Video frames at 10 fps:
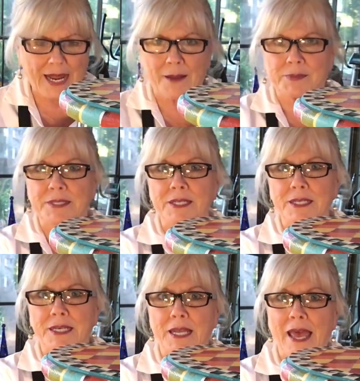and I'm still
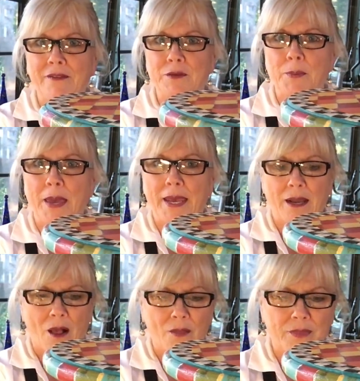going to have to
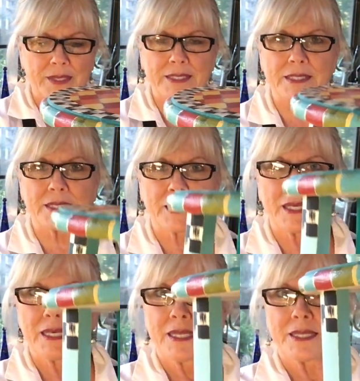paint all the
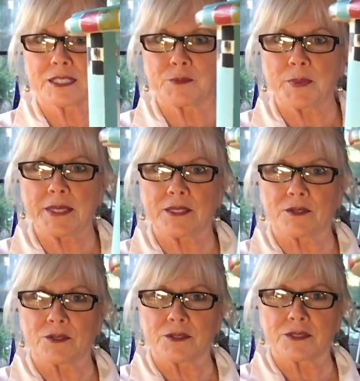
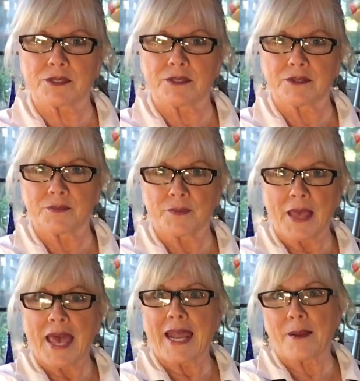spindles.
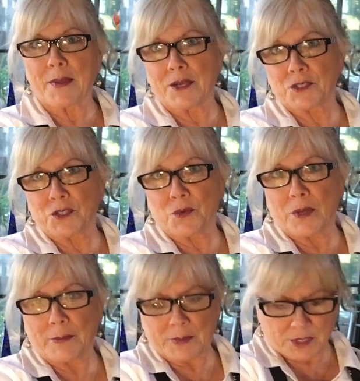And I'm not sure
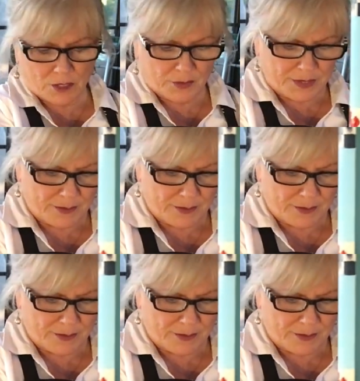what I'm going to do with